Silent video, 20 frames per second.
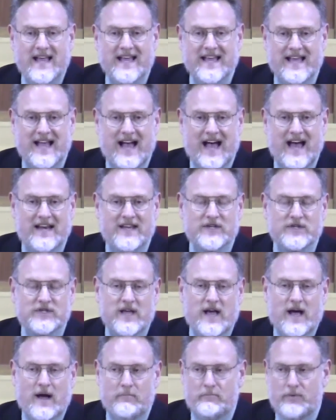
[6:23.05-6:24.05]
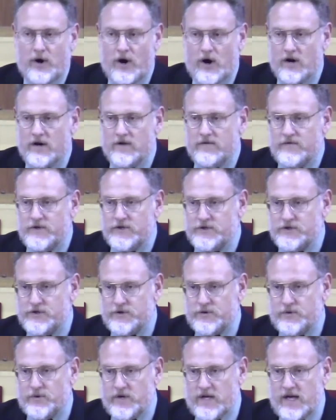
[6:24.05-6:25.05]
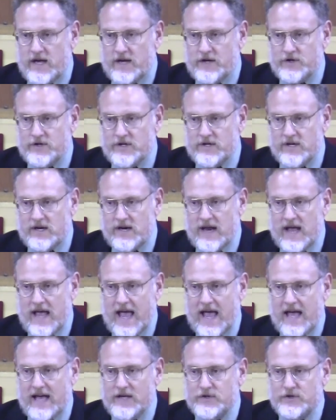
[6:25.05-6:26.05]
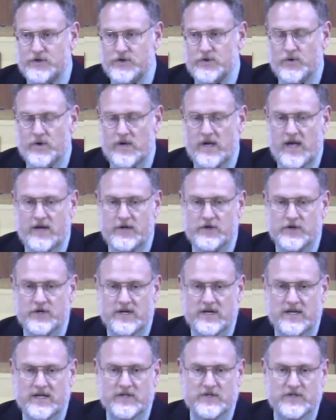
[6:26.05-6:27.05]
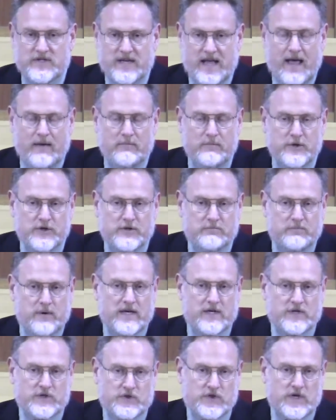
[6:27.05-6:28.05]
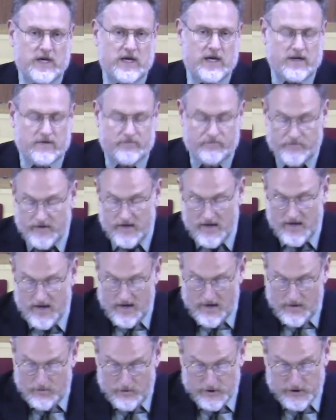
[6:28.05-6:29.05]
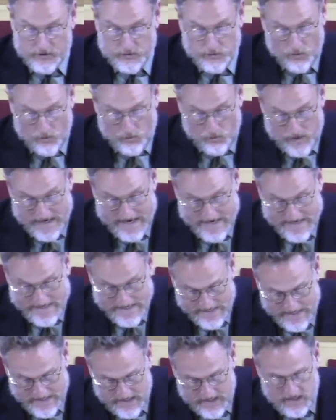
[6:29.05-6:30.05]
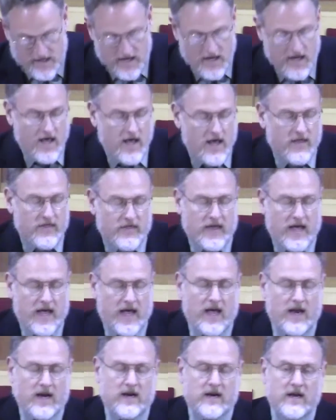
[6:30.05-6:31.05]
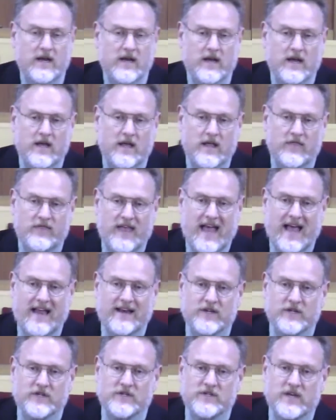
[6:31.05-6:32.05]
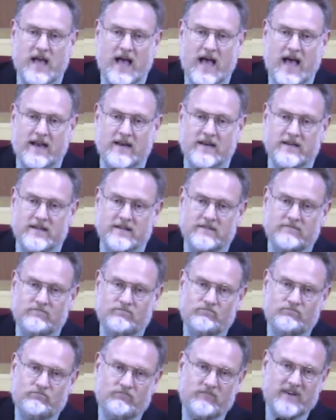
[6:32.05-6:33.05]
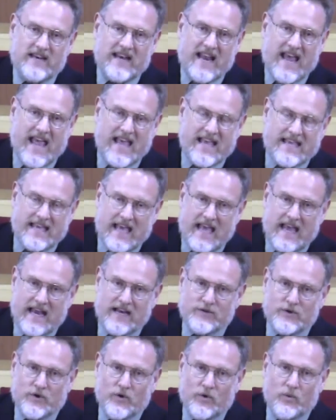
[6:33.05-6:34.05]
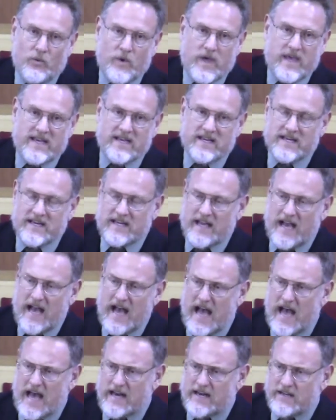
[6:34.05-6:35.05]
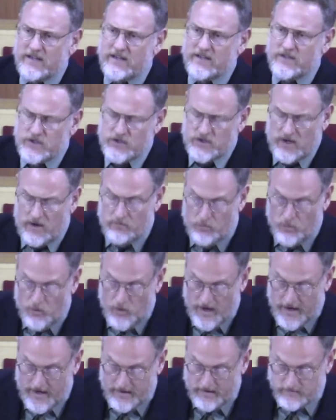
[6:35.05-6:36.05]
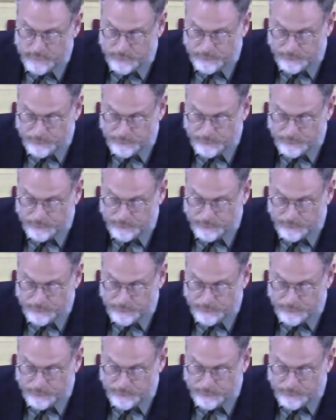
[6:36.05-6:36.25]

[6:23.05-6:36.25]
God is not part of his creation, as creation is damaged by sin, which is what we did, then that does not negate or weaken God in some way.